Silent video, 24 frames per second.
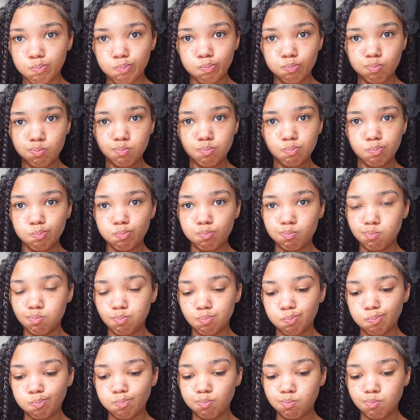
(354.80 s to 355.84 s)
And I had
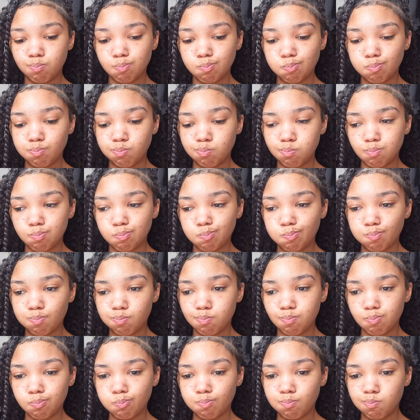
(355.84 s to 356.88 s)
mixed feelings about
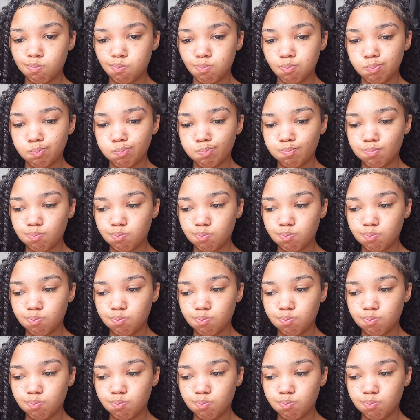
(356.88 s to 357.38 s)
this. Like,